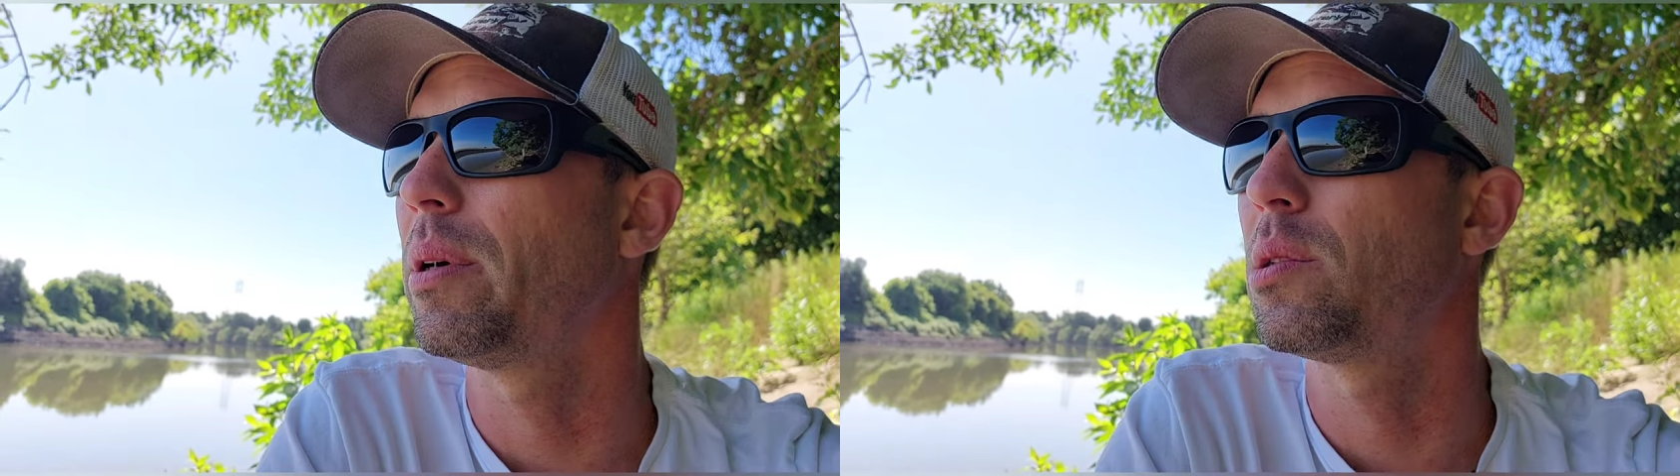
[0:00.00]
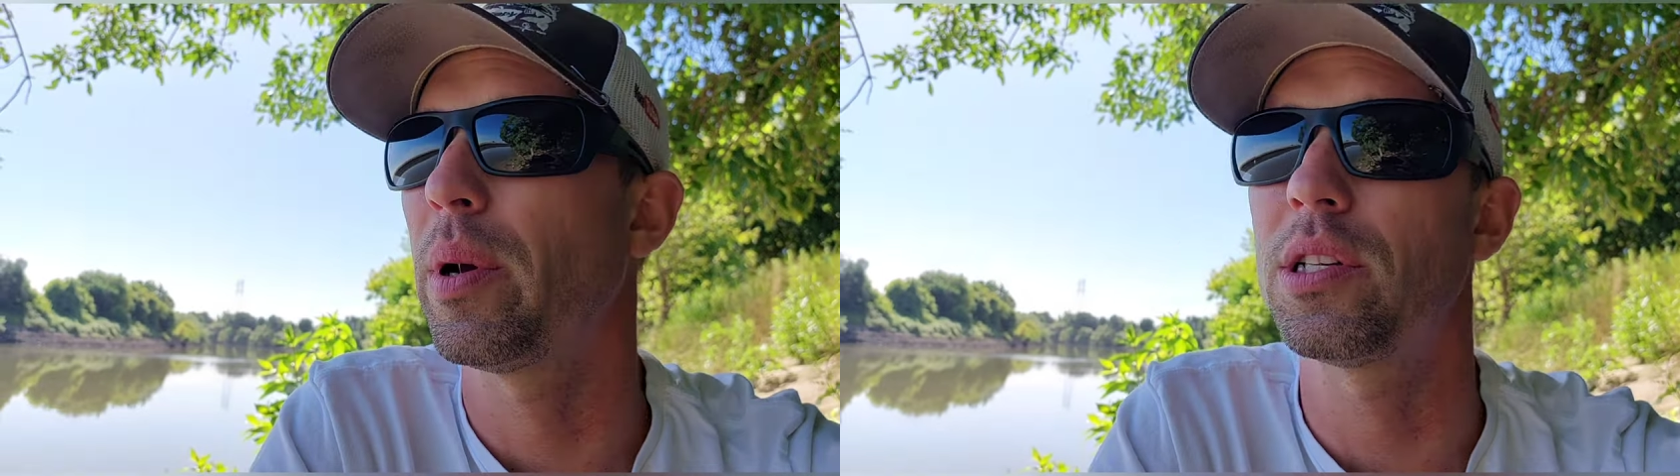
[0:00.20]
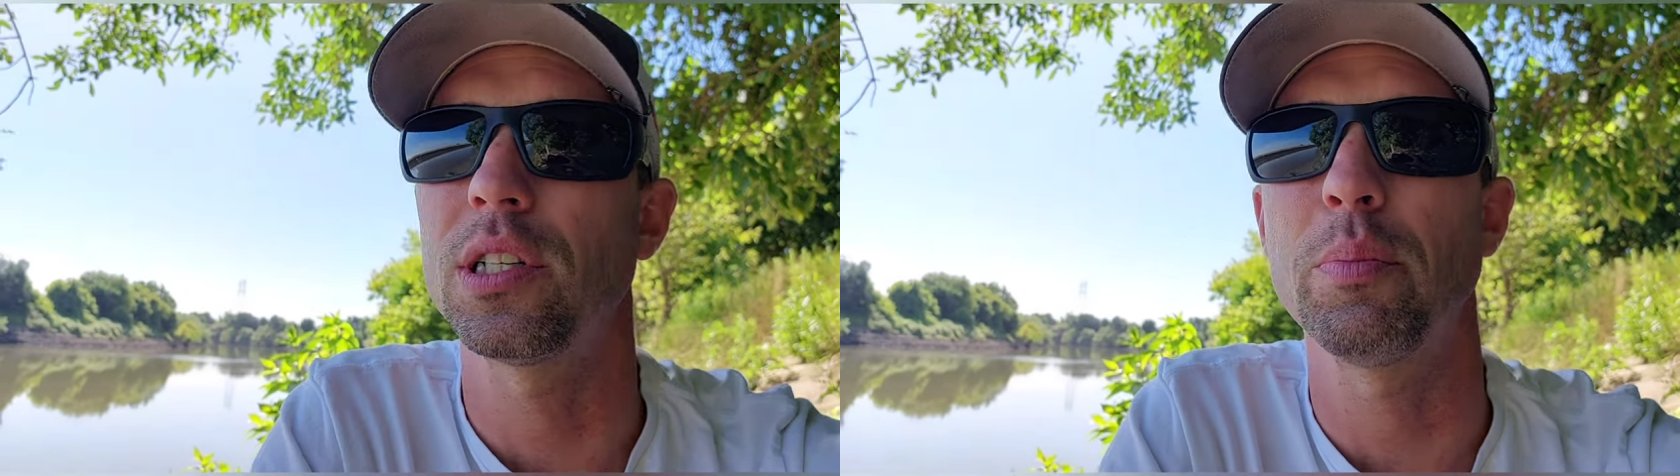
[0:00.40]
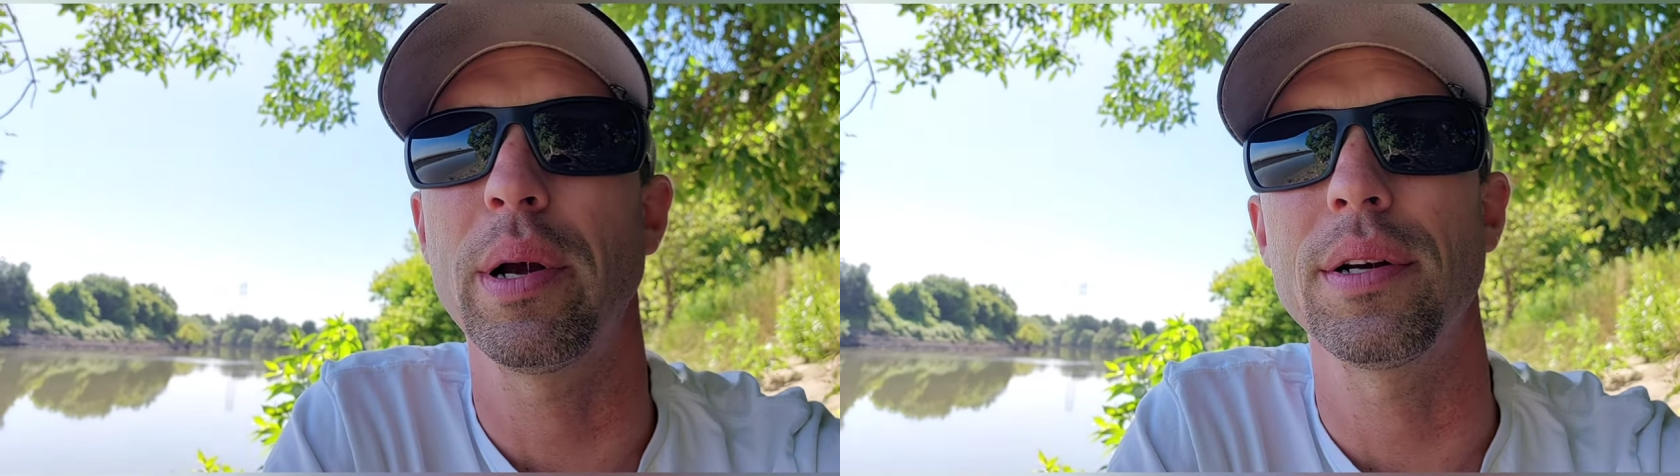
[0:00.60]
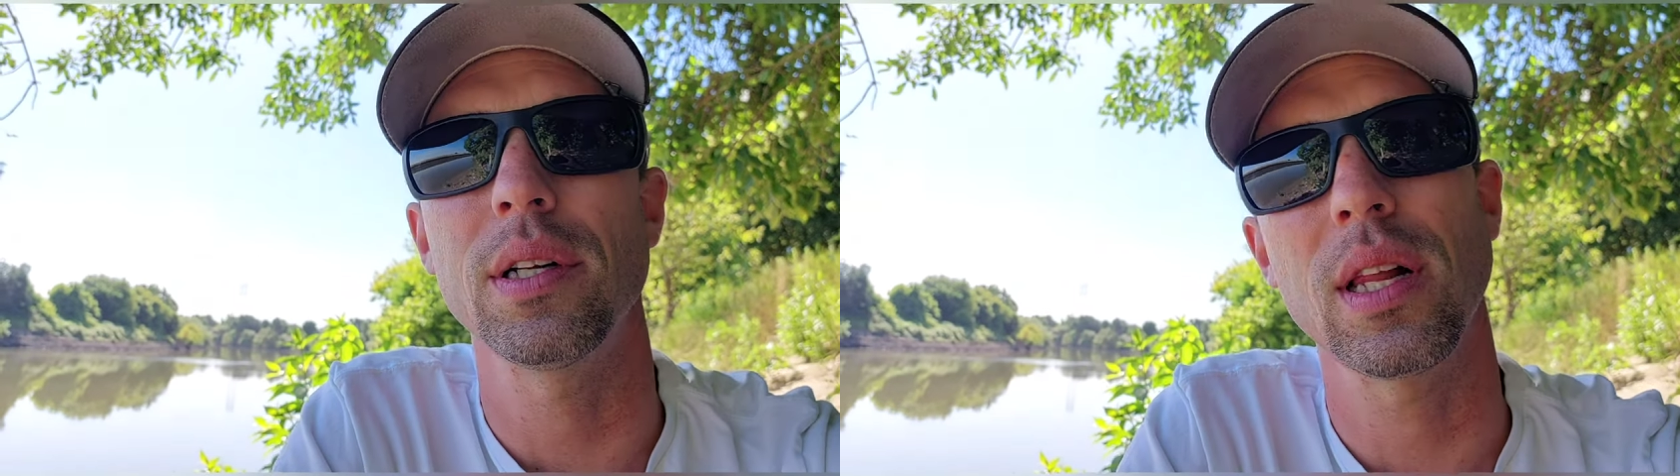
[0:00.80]
especially
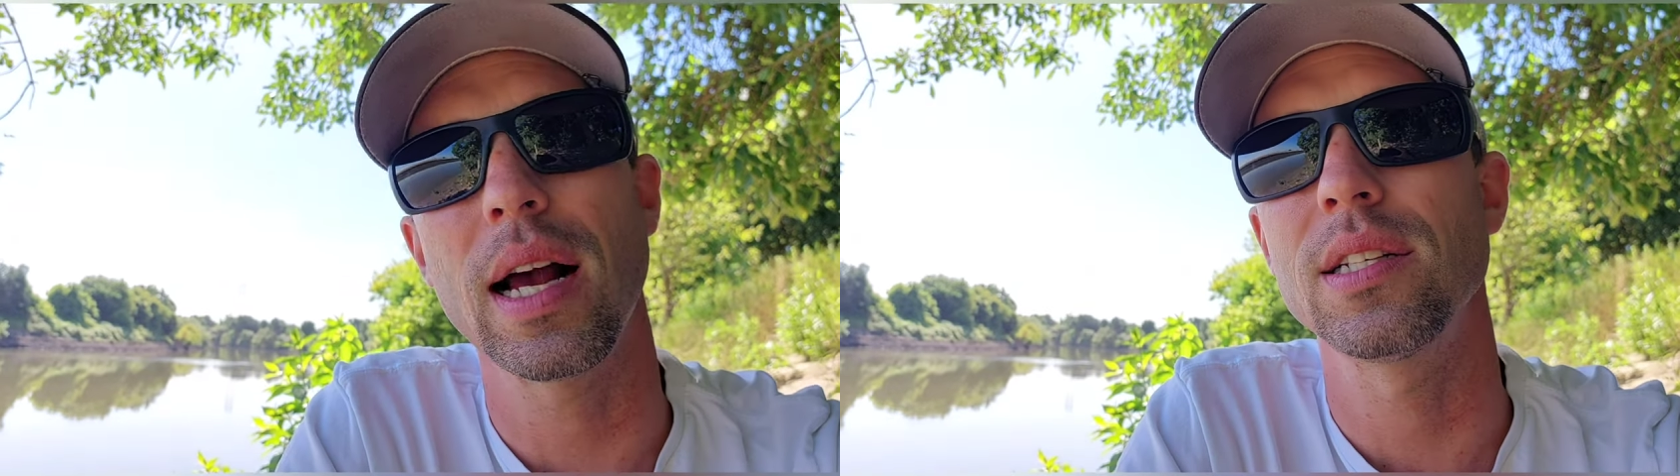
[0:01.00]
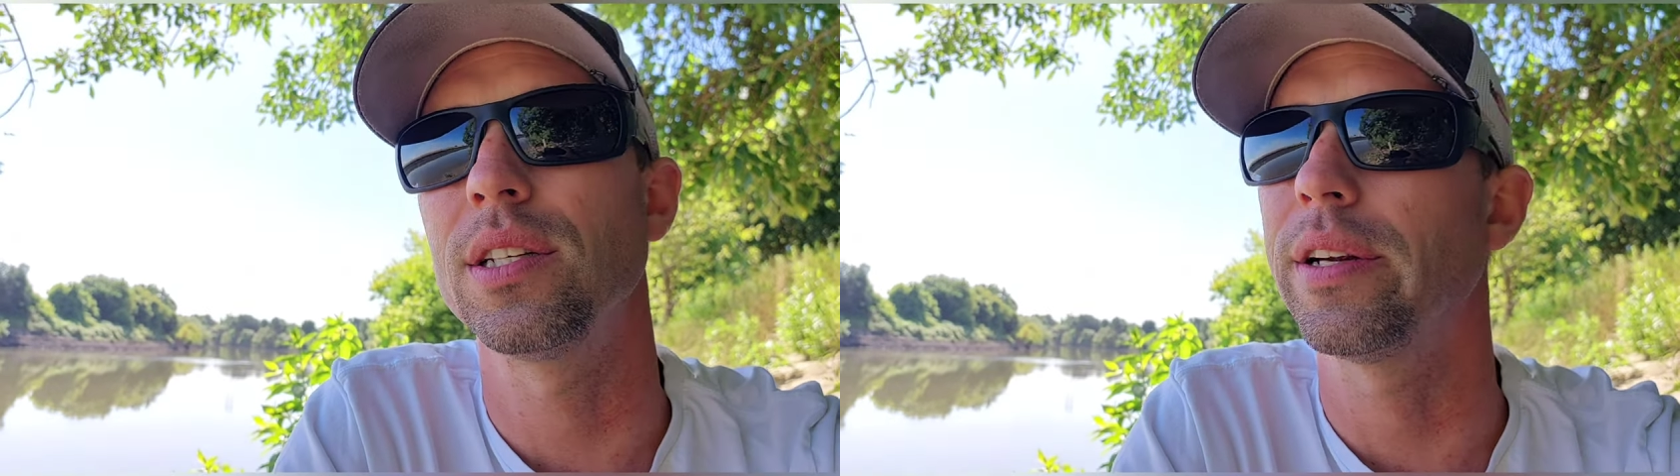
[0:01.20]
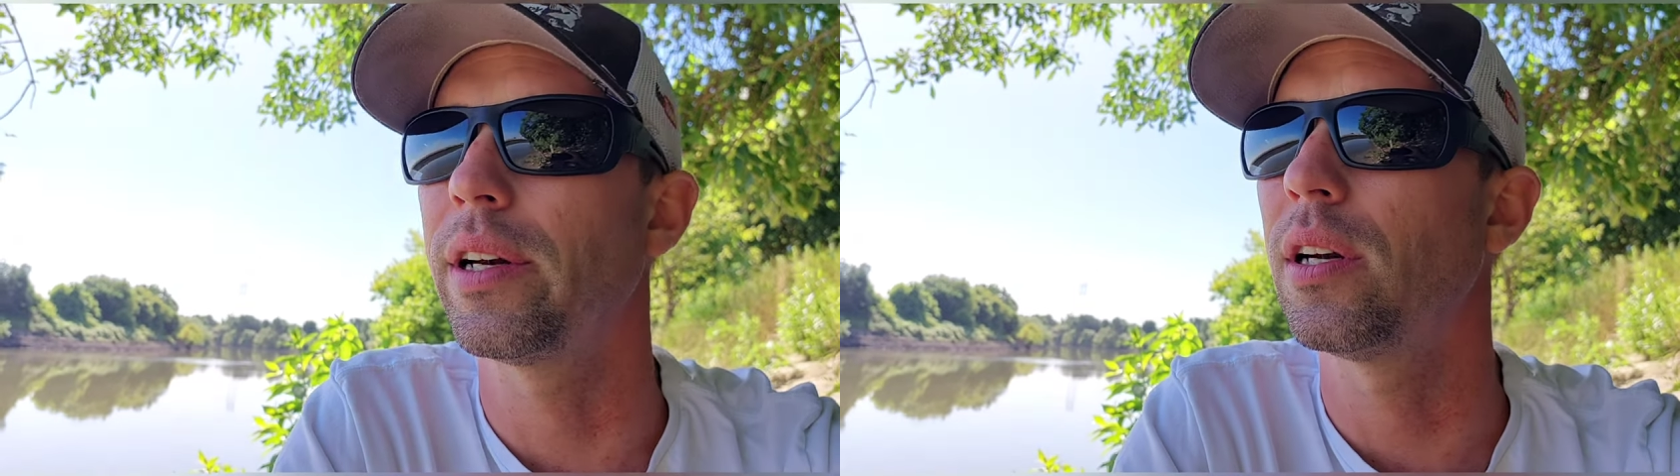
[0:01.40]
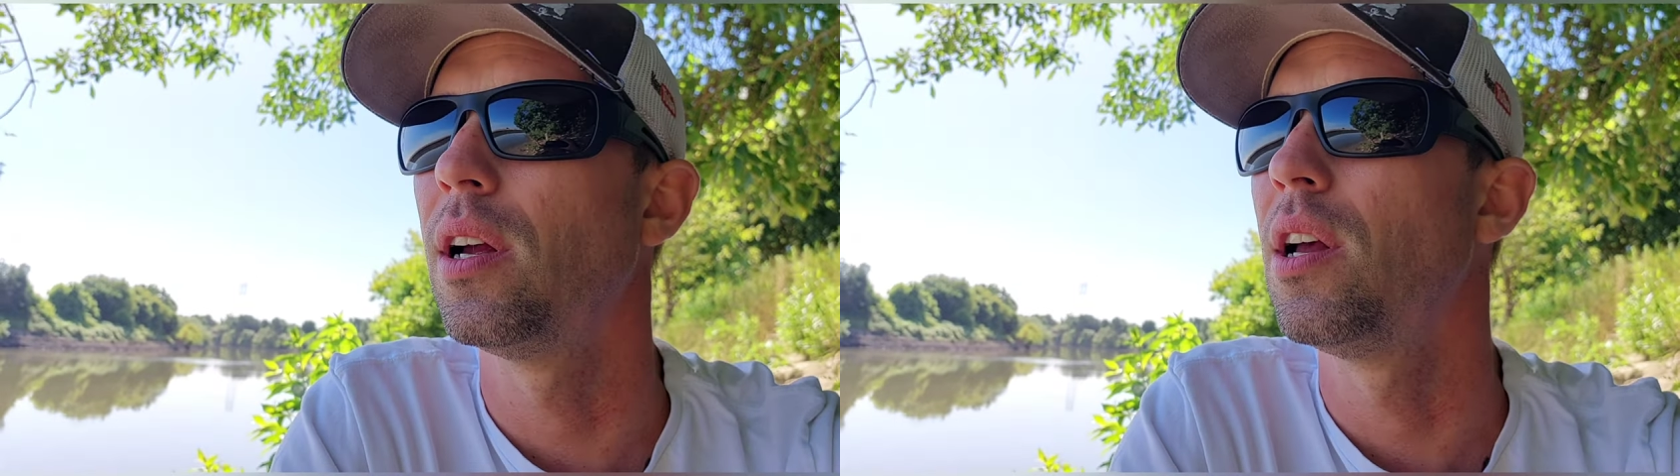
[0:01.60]
compared to last year.